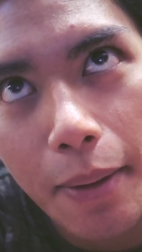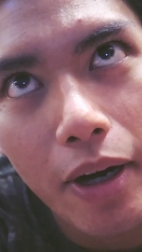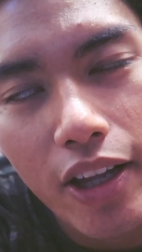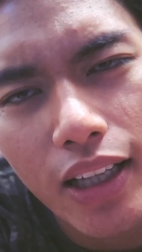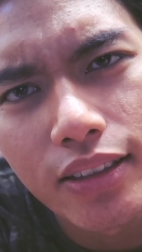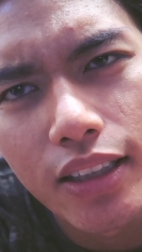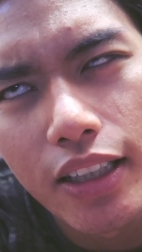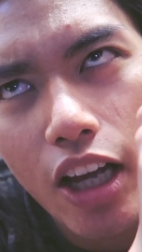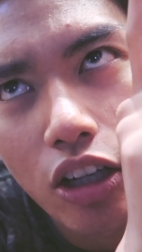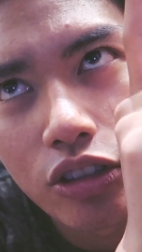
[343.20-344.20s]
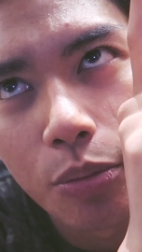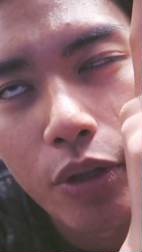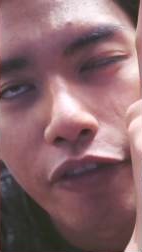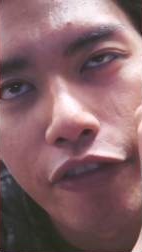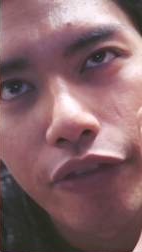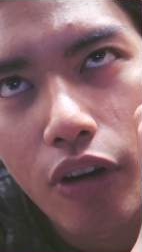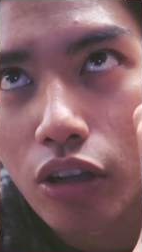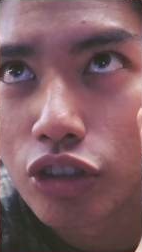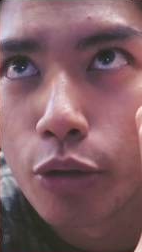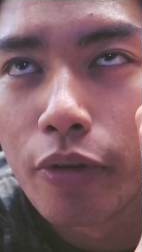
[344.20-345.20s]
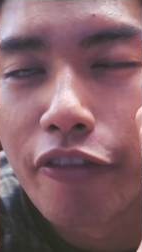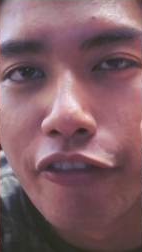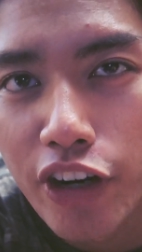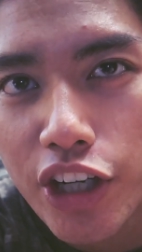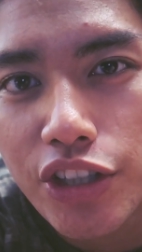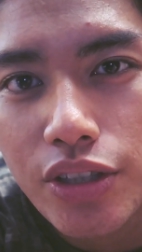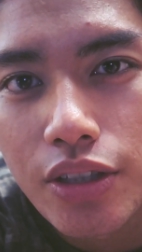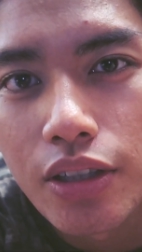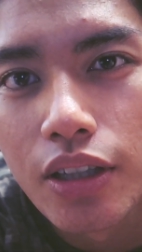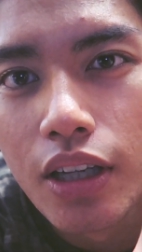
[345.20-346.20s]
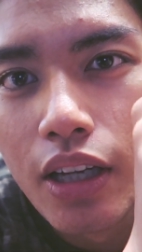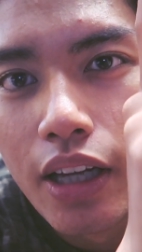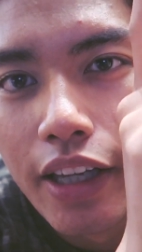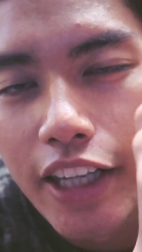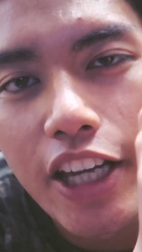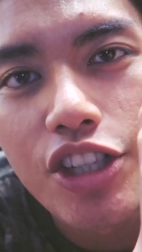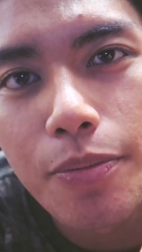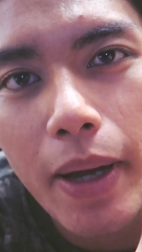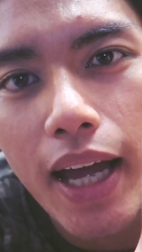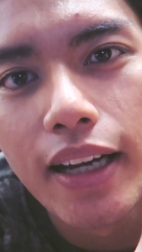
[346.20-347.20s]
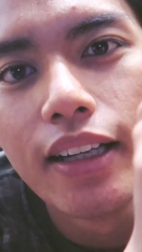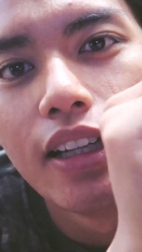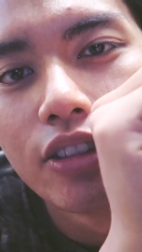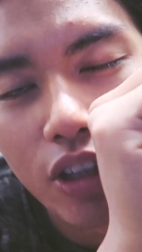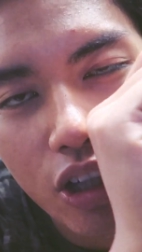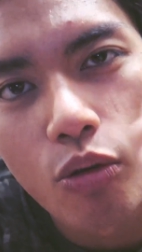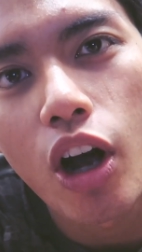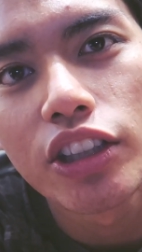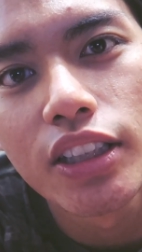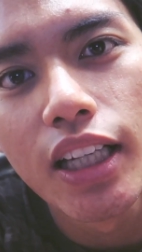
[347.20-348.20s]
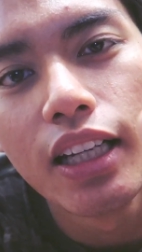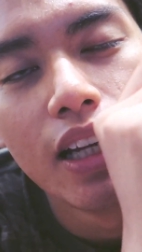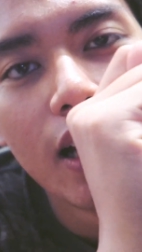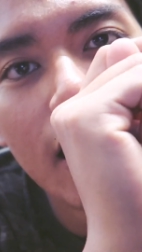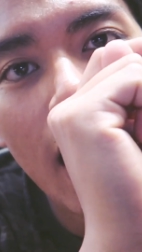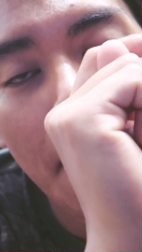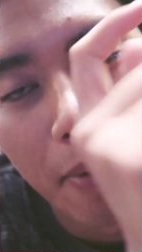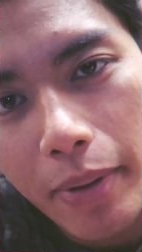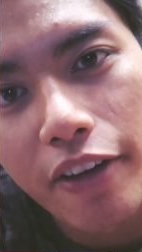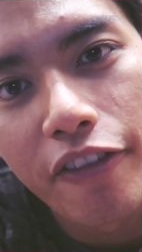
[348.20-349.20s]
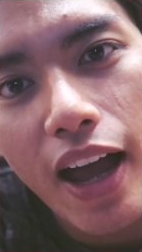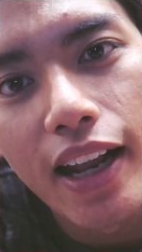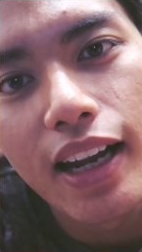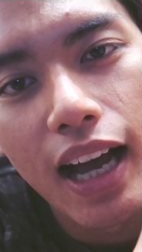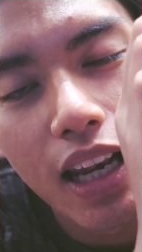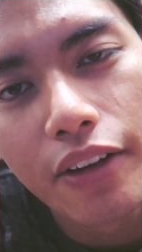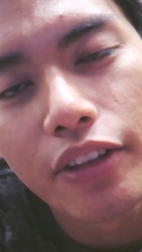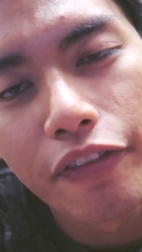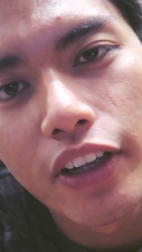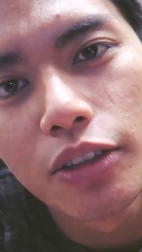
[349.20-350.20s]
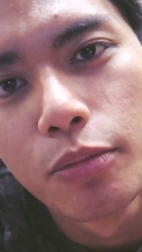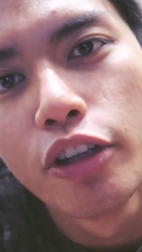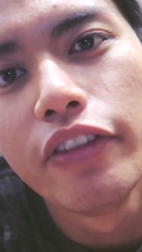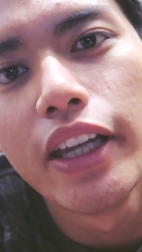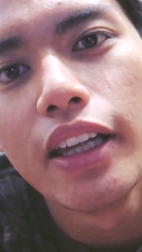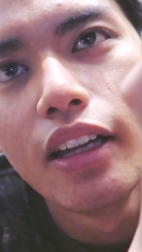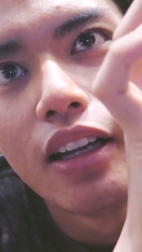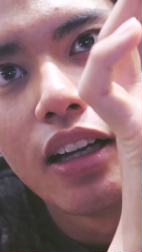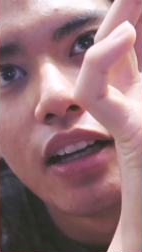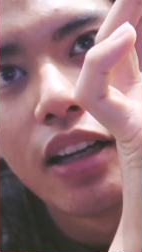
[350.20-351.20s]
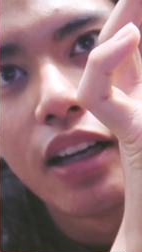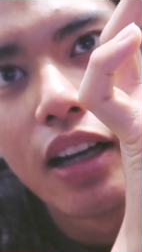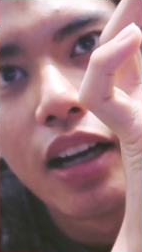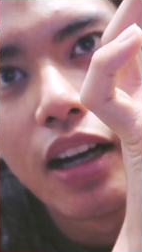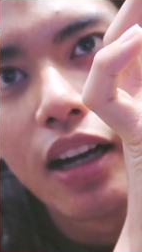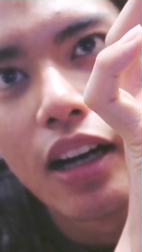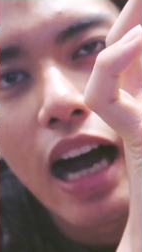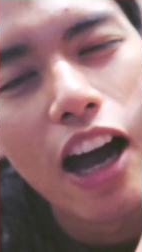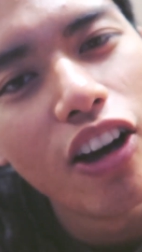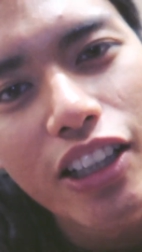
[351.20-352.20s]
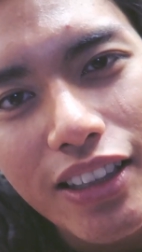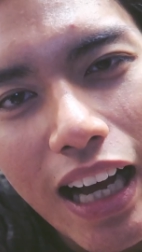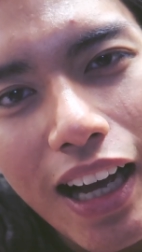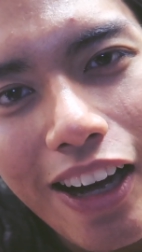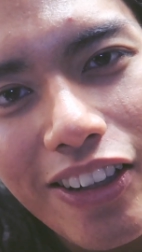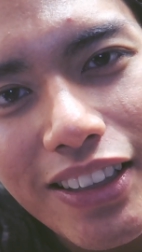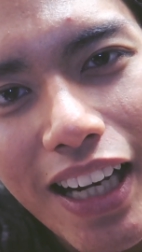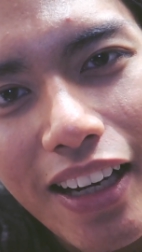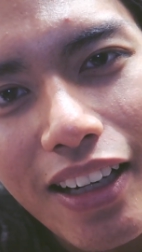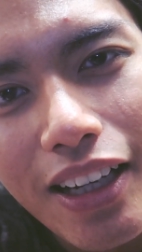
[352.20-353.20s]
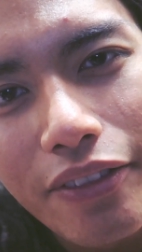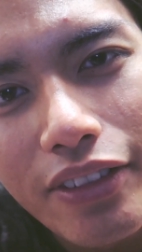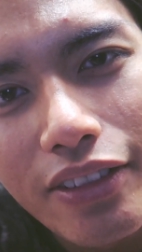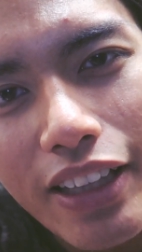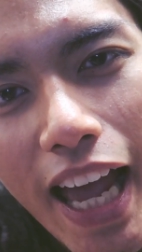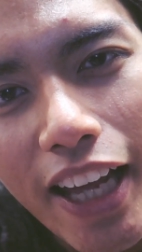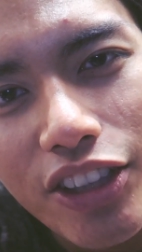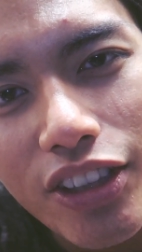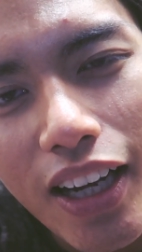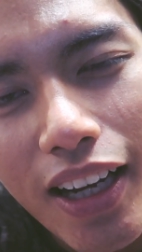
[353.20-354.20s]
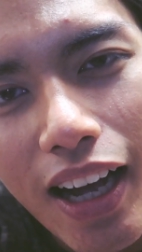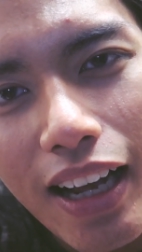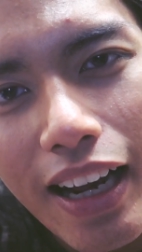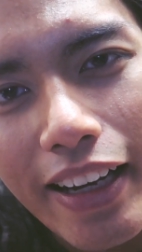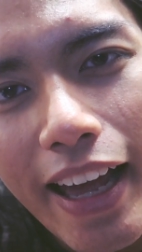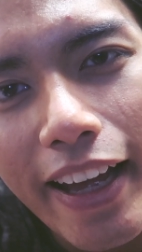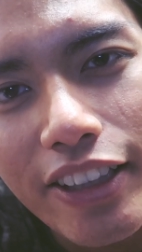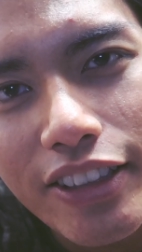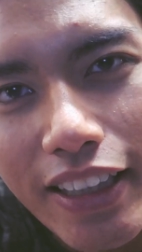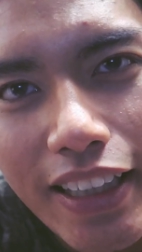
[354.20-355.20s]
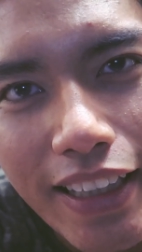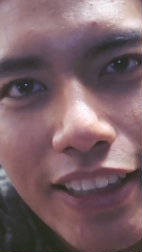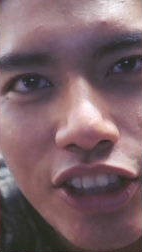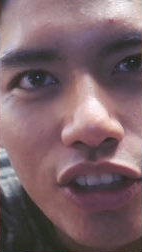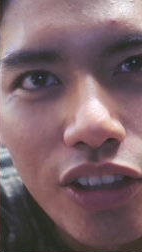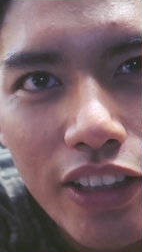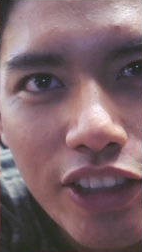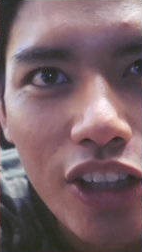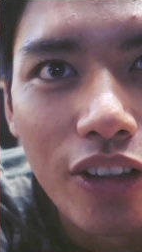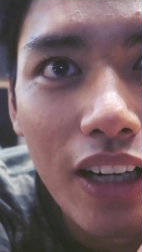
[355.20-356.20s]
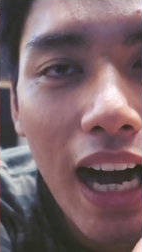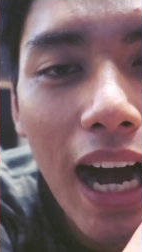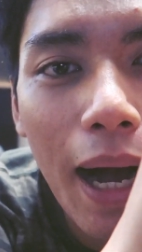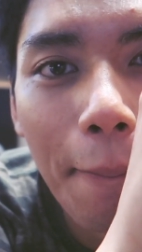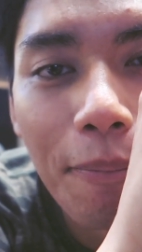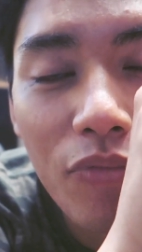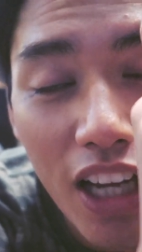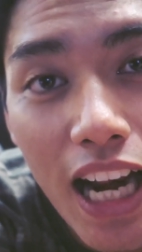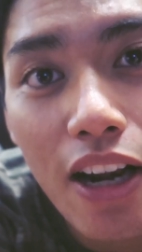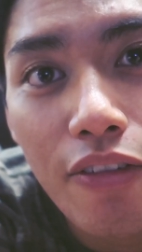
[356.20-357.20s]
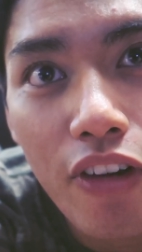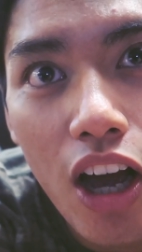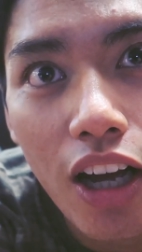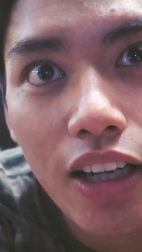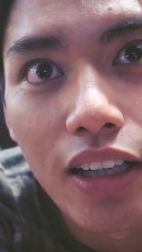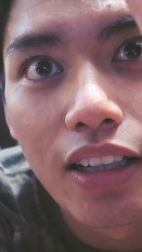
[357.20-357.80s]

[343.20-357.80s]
Came out yesterday, October 1st, here in Japan, so I'm gonna watch it. I'm a big fan, I love the first movie. I always love Dash. I like Dash. He's cool. I'm gonna end the vlog.